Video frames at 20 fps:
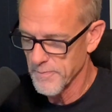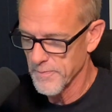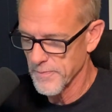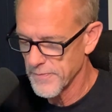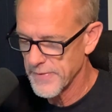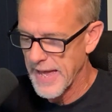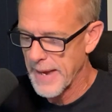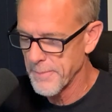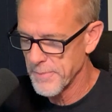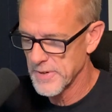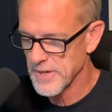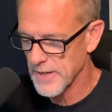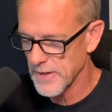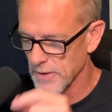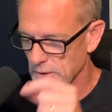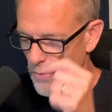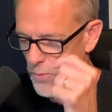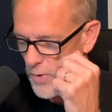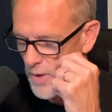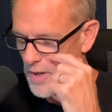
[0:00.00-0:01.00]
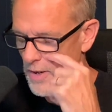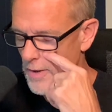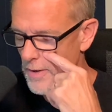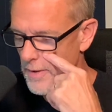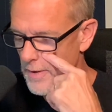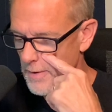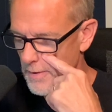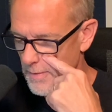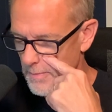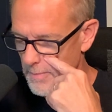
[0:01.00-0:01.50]
that particular
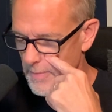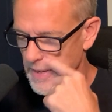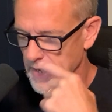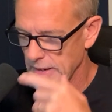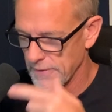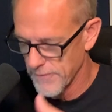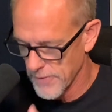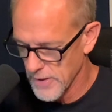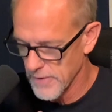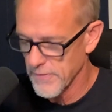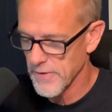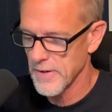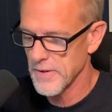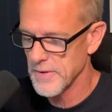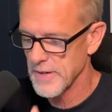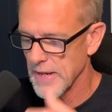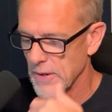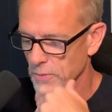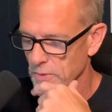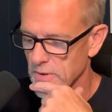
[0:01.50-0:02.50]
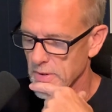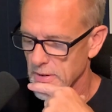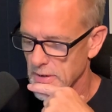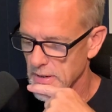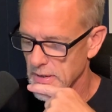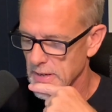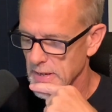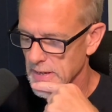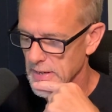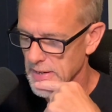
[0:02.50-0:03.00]
word, but I've, I've heard that word
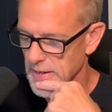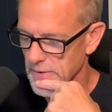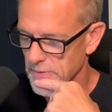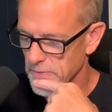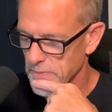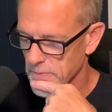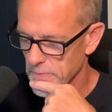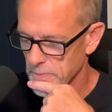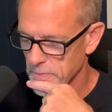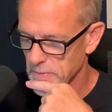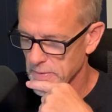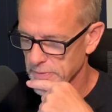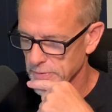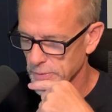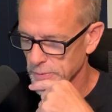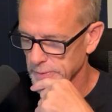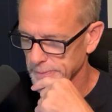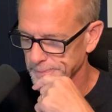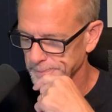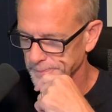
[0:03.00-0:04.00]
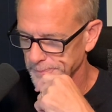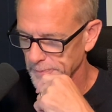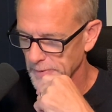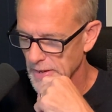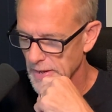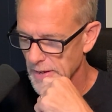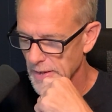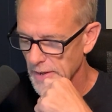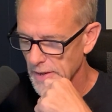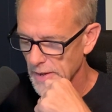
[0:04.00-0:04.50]
in in that before.
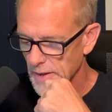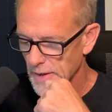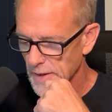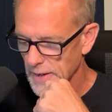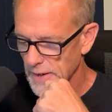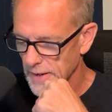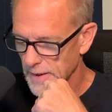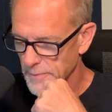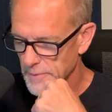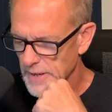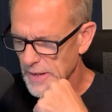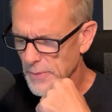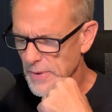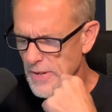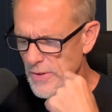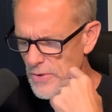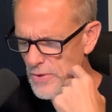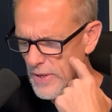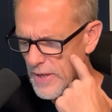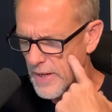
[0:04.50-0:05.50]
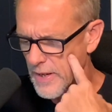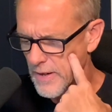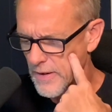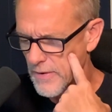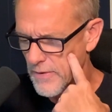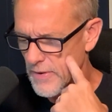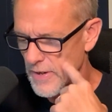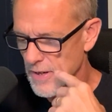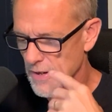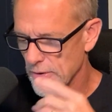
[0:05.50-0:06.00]
Um, yeah, we usually
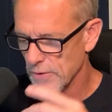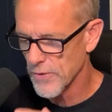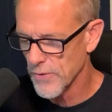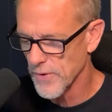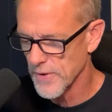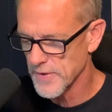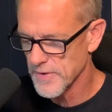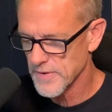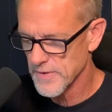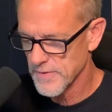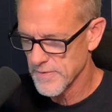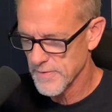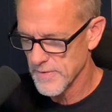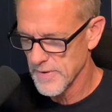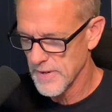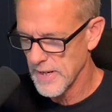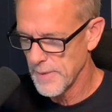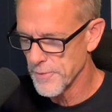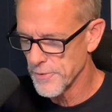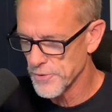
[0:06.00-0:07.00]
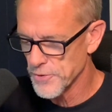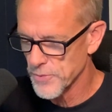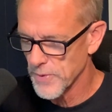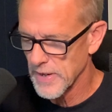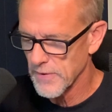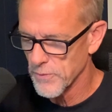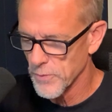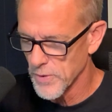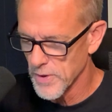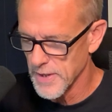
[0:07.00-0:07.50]
hear you know, of course, Hebrews
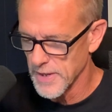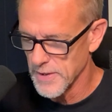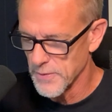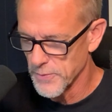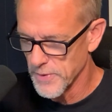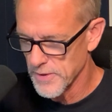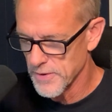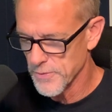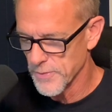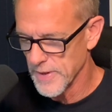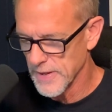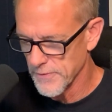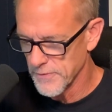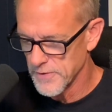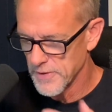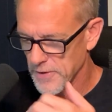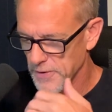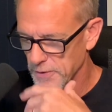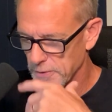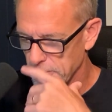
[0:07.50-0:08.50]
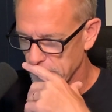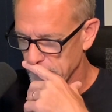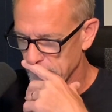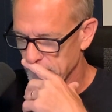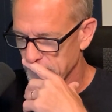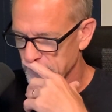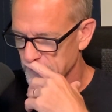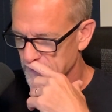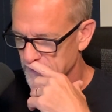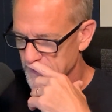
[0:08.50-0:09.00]
12.1 with twelve two.
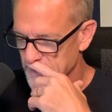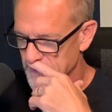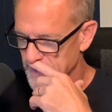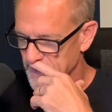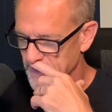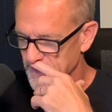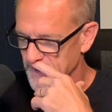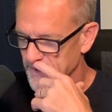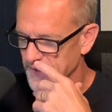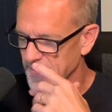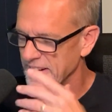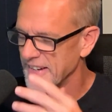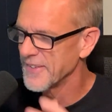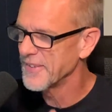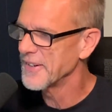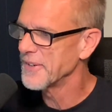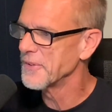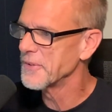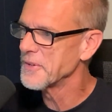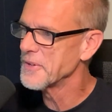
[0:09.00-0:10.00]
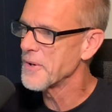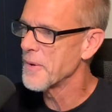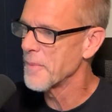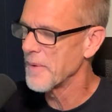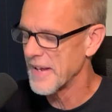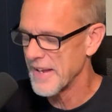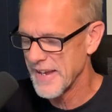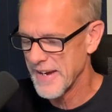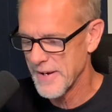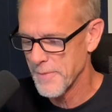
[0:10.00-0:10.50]
Mm-hmm. So uh, we don't
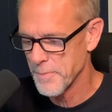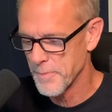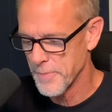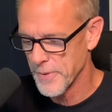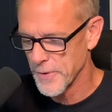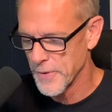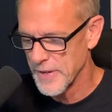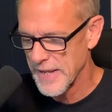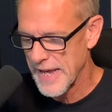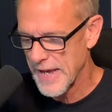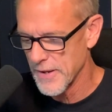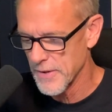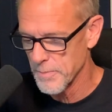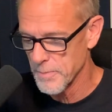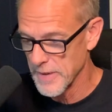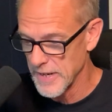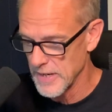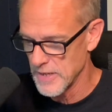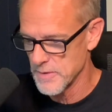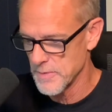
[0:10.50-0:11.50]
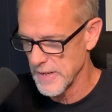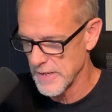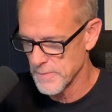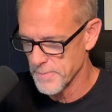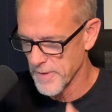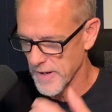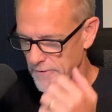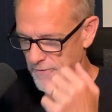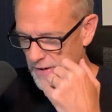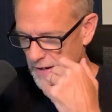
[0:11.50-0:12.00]
normally pull out, but it's it's
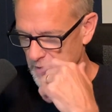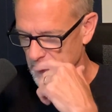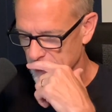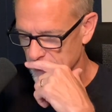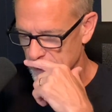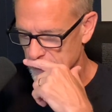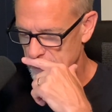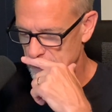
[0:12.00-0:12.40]
perfect in this